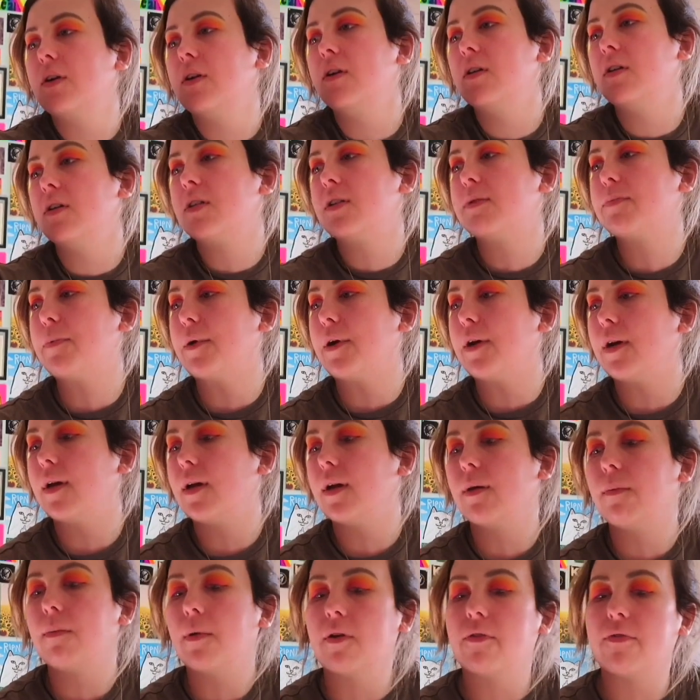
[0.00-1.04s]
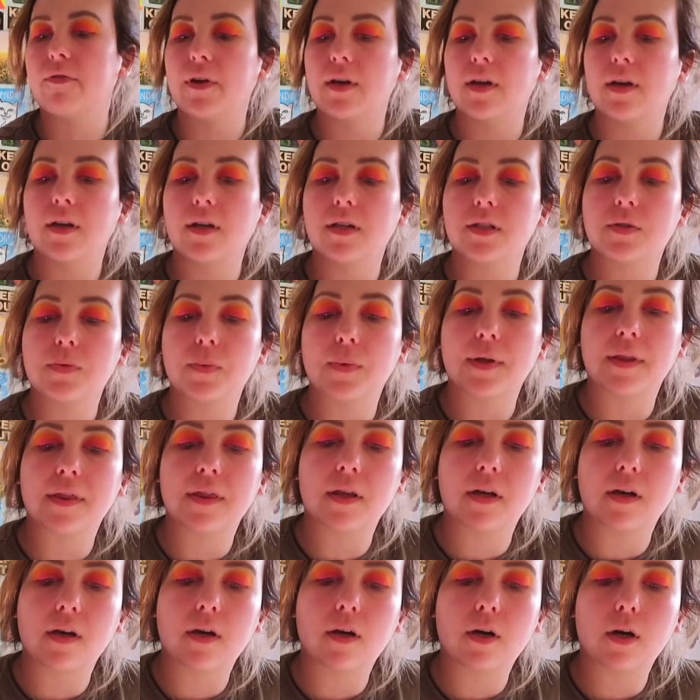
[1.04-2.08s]
gonna spray my face with
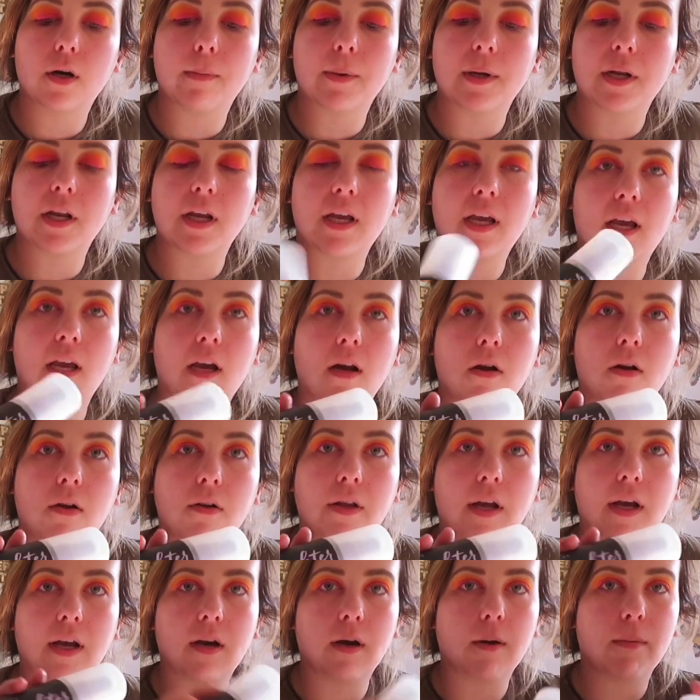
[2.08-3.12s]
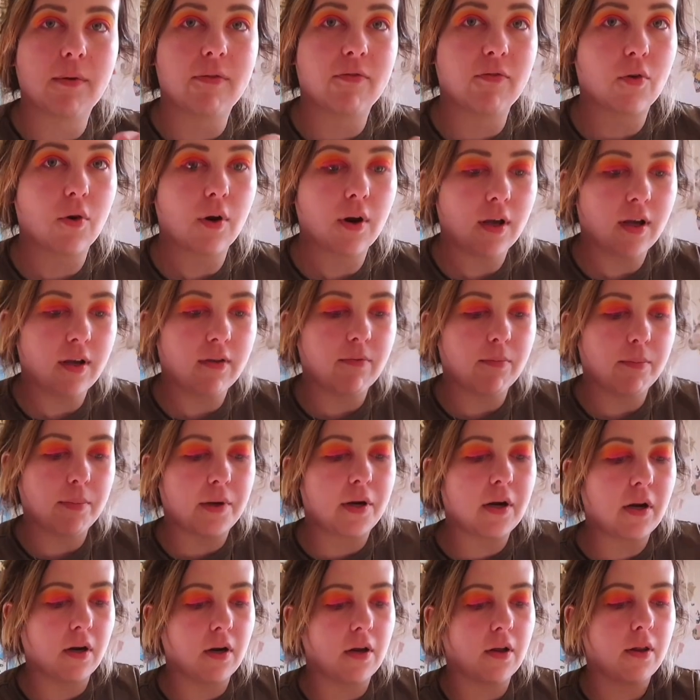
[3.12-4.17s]
the Urban Decay All Nighter before I even put
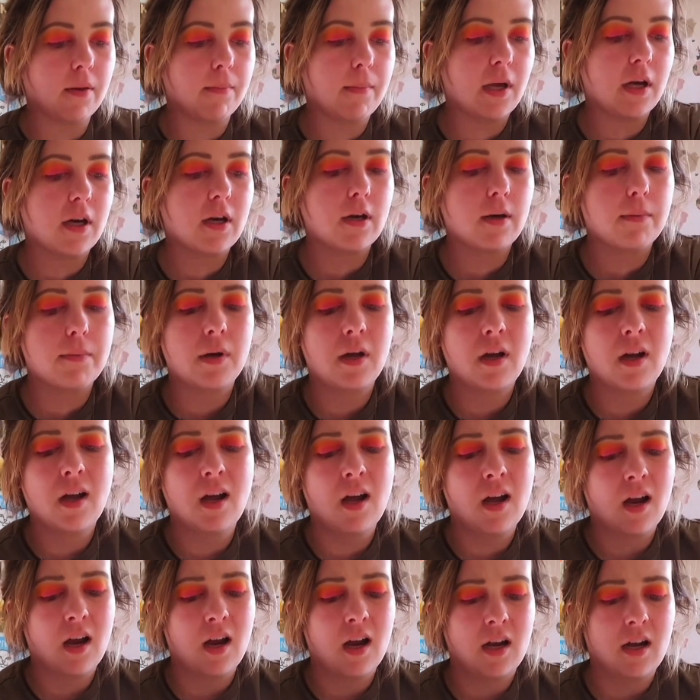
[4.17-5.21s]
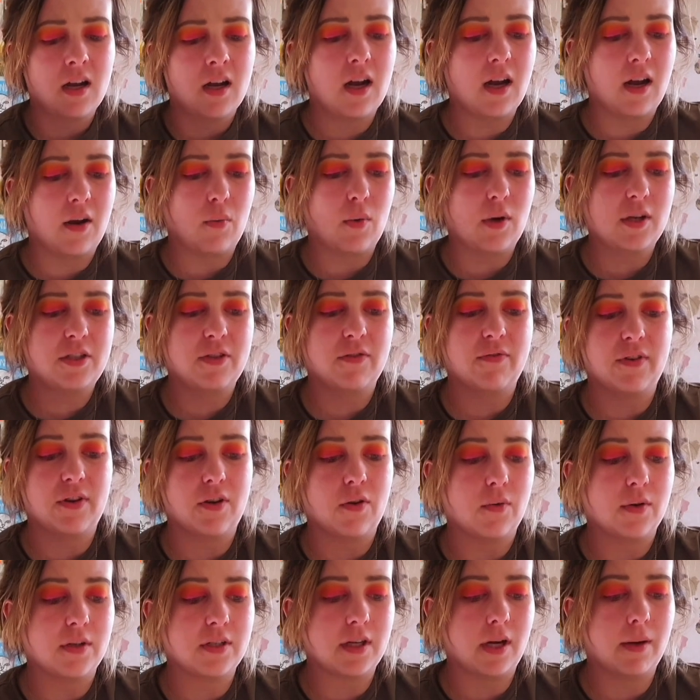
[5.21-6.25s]
on all the makeup. I watched a
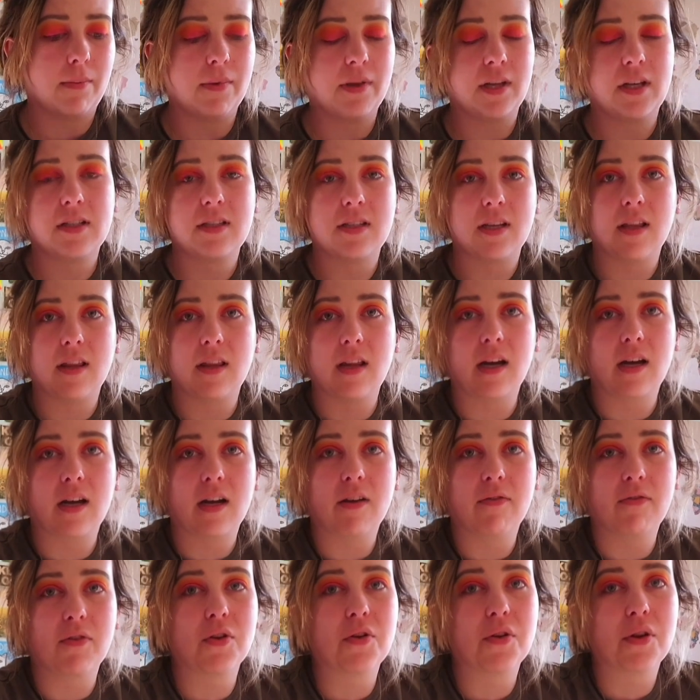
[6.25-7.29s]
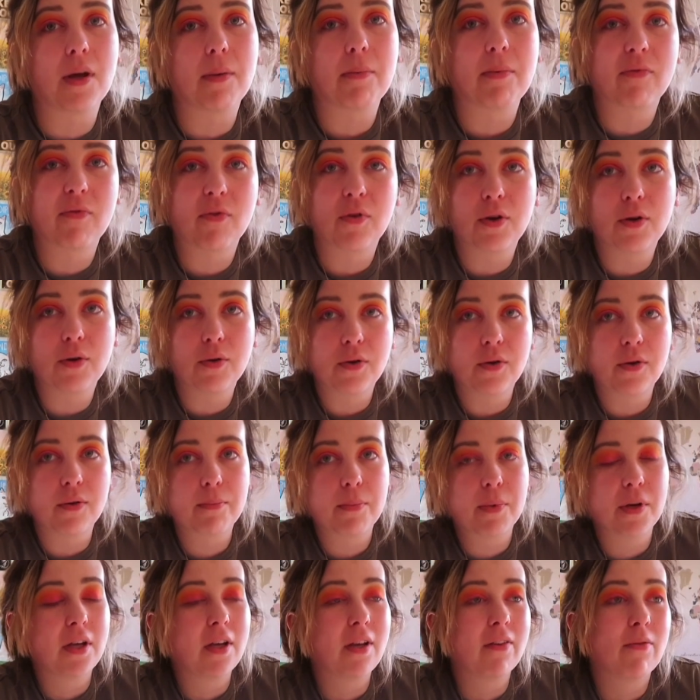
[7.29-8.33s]
video one time and they said that if you do that before you
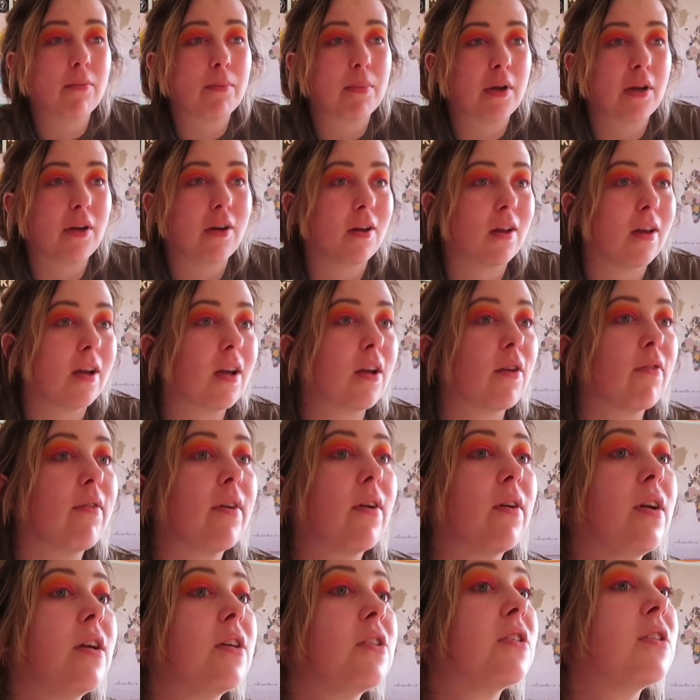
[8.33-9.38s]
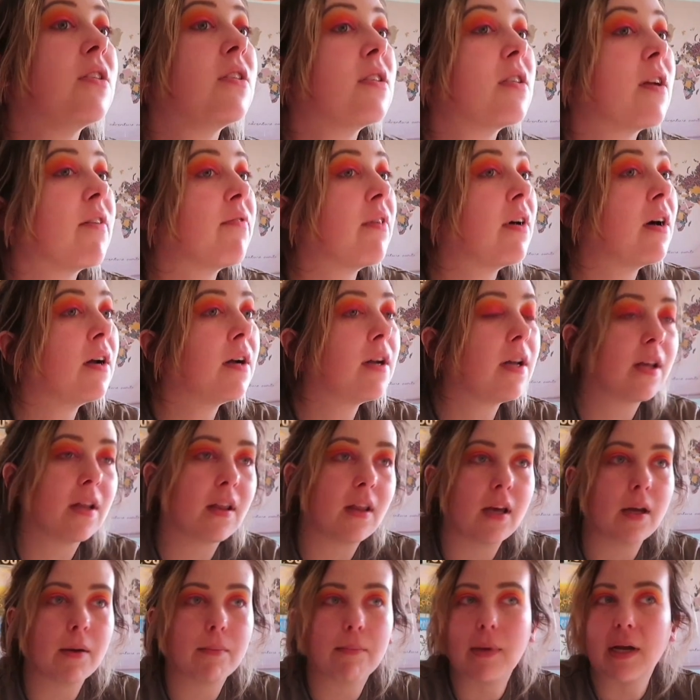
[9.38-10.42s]
even put your your foundation and stuff on, it
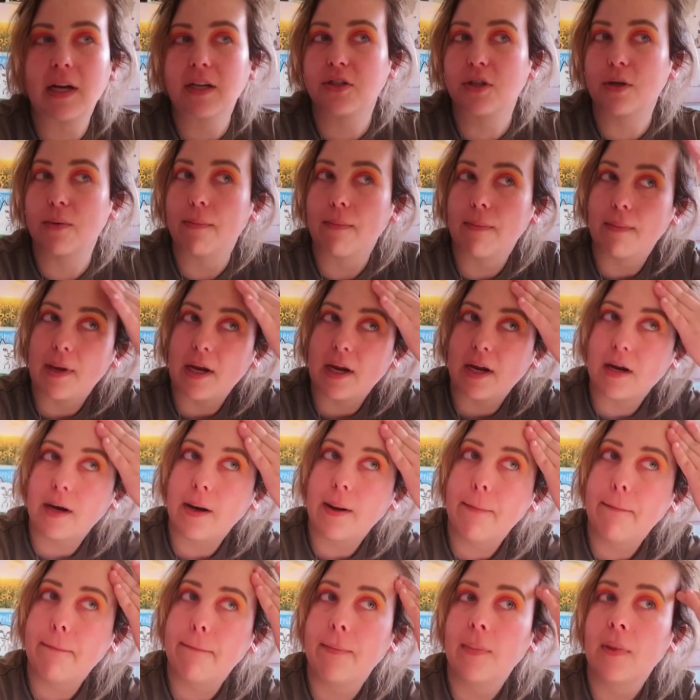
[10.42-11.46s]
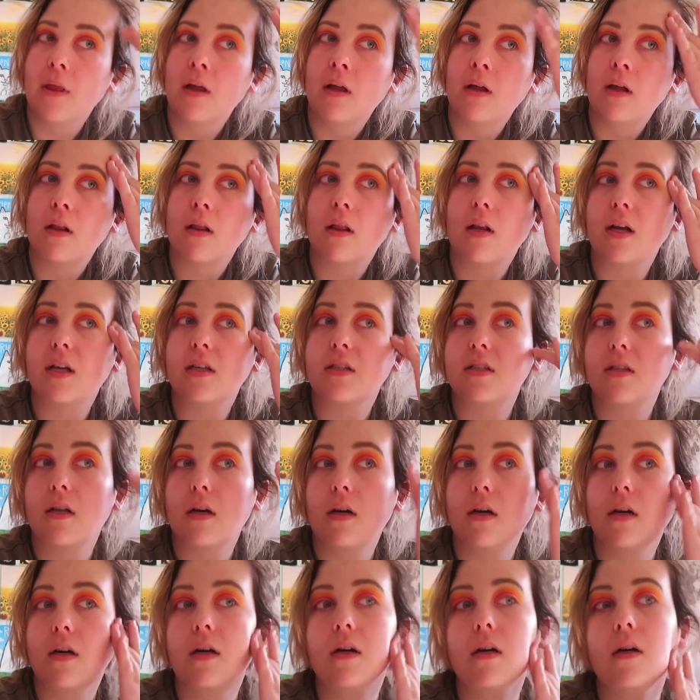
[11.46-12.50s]
like makes your makeup last
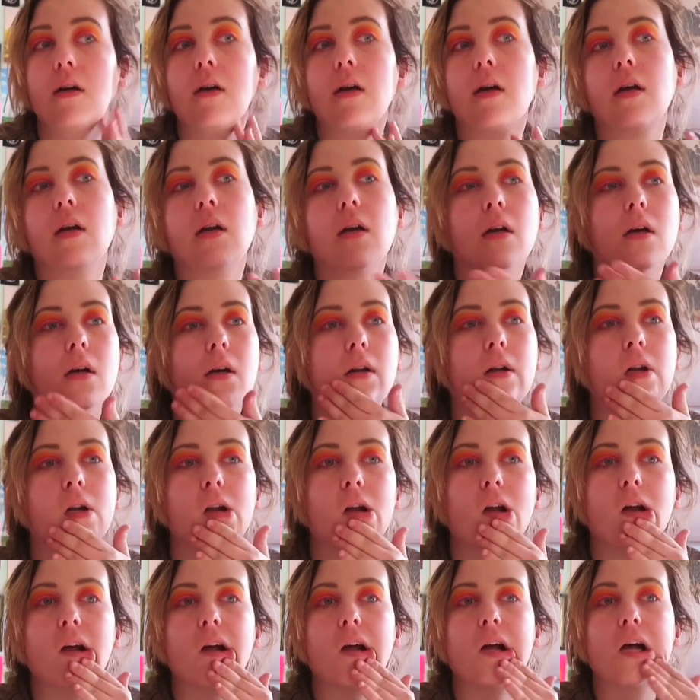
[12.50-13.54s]
longer, and